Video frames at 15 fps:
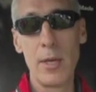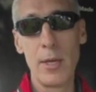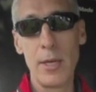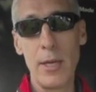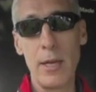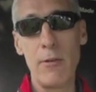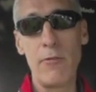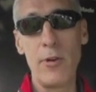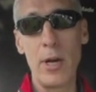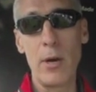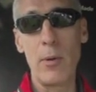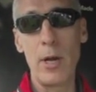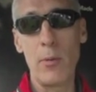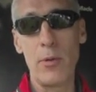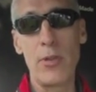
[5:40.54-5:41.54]
in a
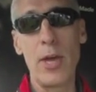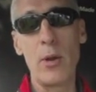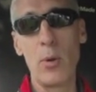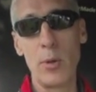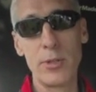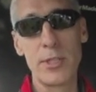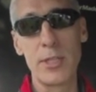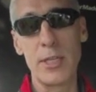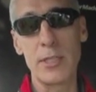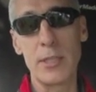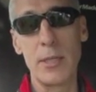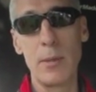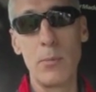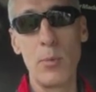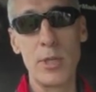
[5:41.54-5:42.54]
fairway with that old
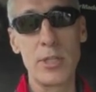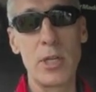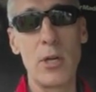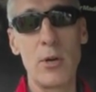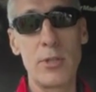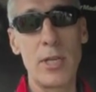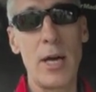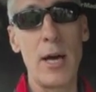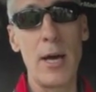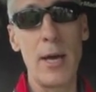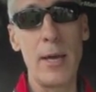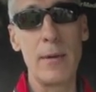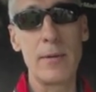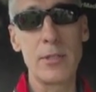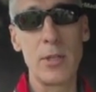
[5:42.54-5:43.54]
system was to go
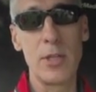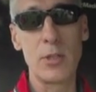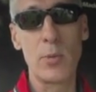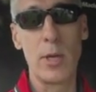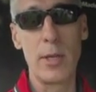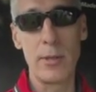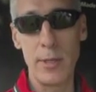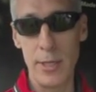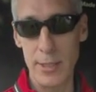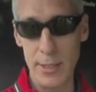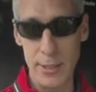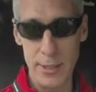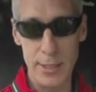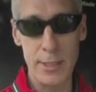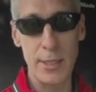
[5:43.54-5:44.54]
tie. So this one is
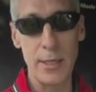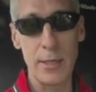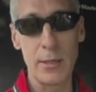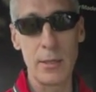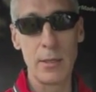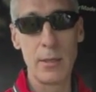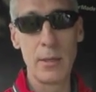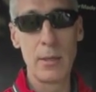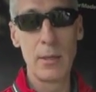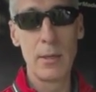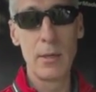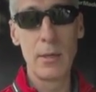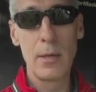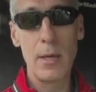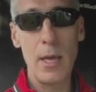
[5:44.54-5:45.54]
in steel,
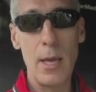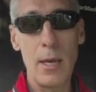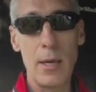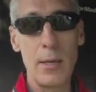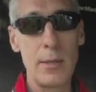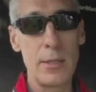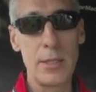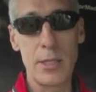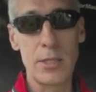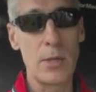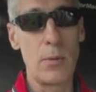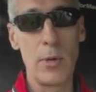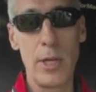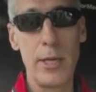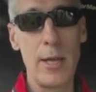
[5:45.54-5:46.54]
and it's just
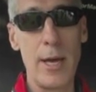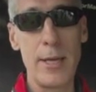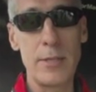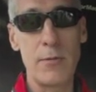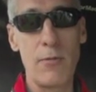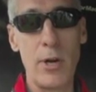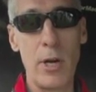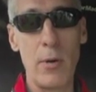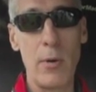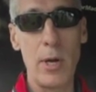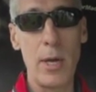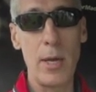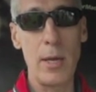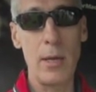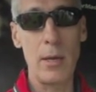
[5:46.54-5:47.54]
a really nice
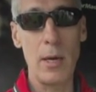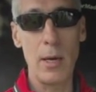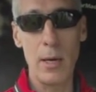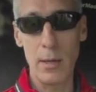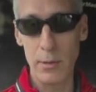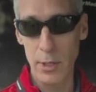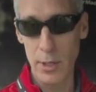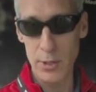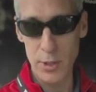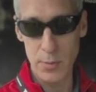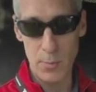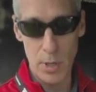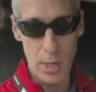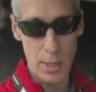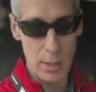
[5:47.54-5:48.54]
fairway, a little
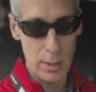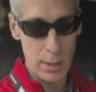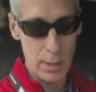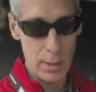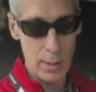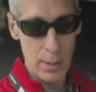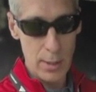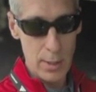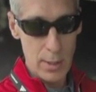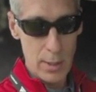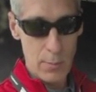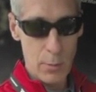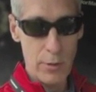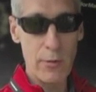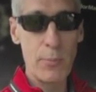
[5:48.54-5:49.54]
smaller,
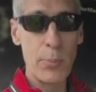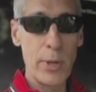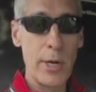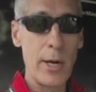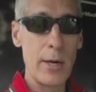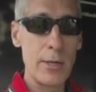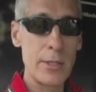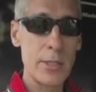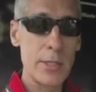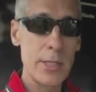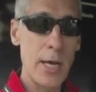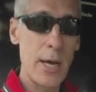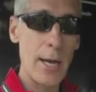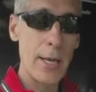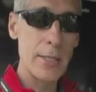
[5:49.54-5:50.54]
more of a player's
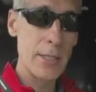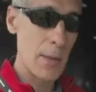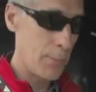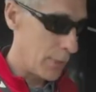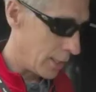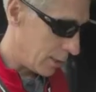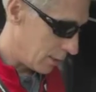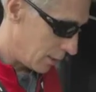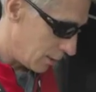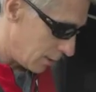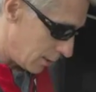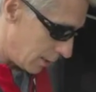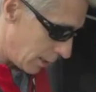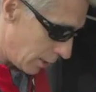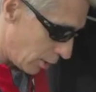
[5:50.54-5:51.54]
size compared to
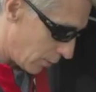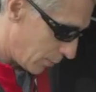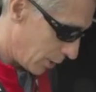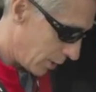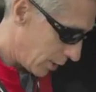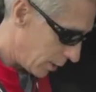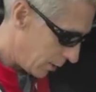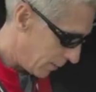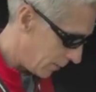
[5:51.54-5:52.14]
the AeroBunner,